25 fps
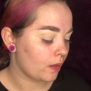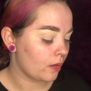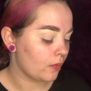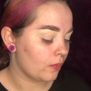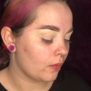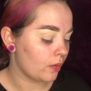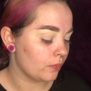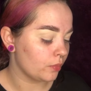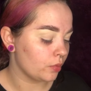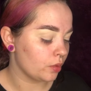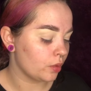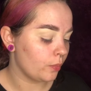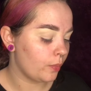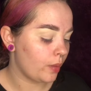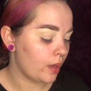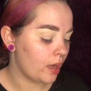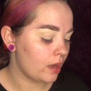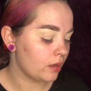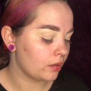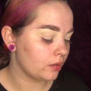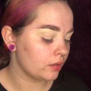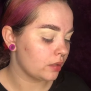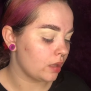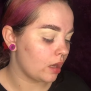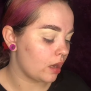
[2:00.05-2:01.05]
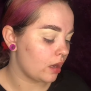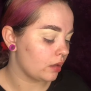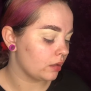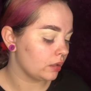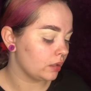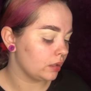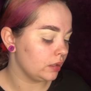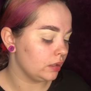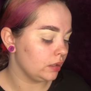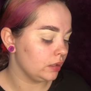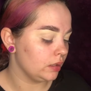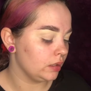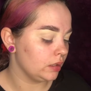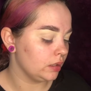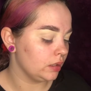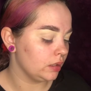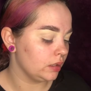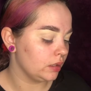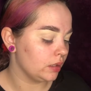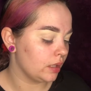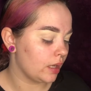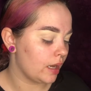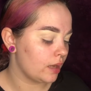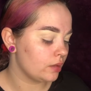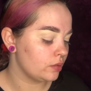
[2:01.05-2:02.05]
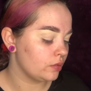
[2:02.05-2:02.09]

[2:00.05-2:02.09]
I'm going to pack that in the outer